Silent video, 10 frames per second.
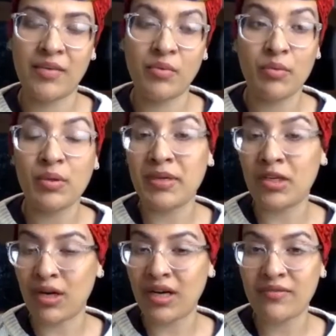would be
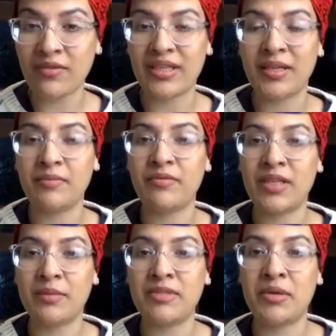great for them
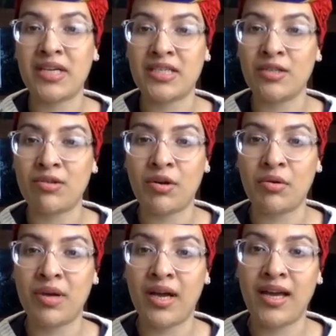to actually grow
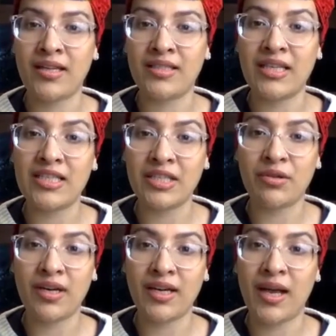and
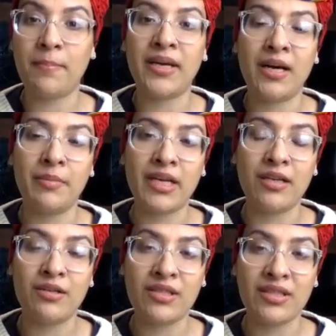integrate and become
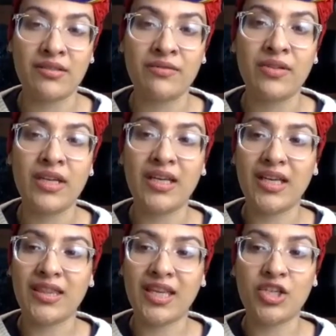inclusive,
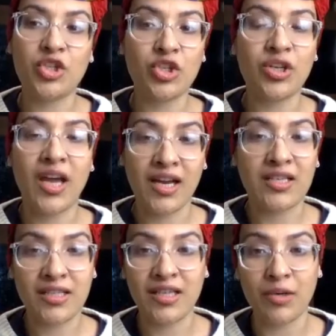they should
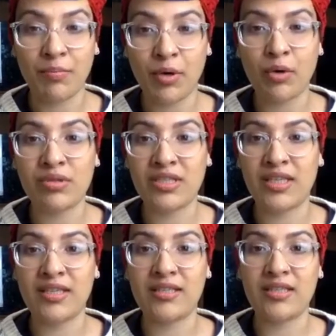actually approach
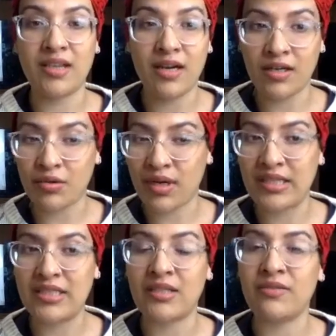these young
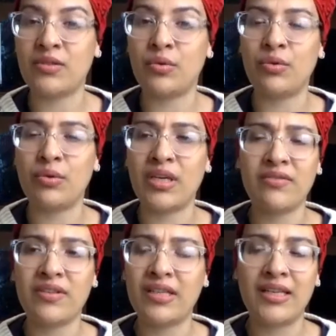creators, or
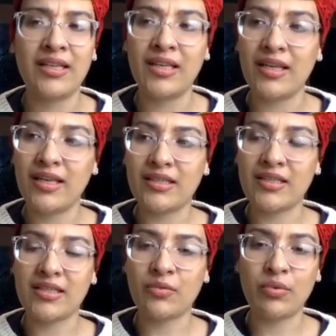even
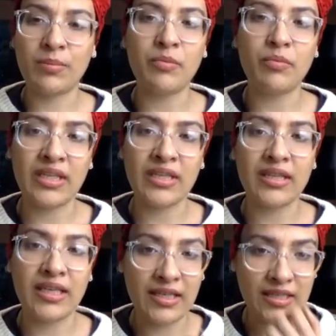just women within the
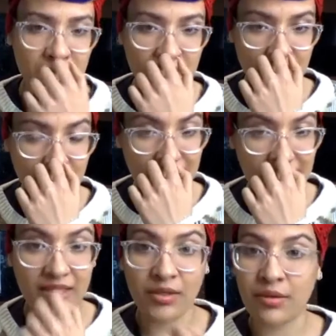industry, like you
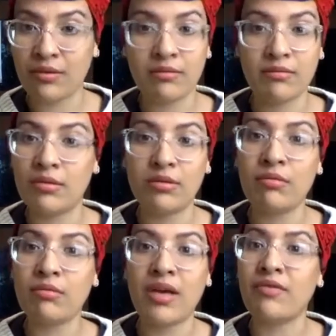said, who
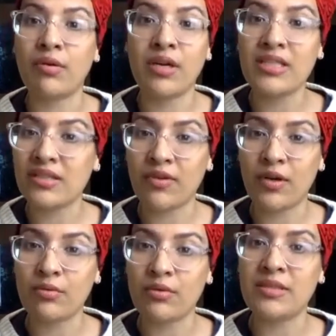don't have crazy
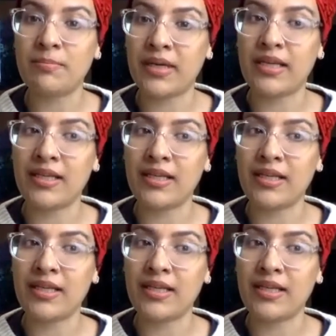followers, but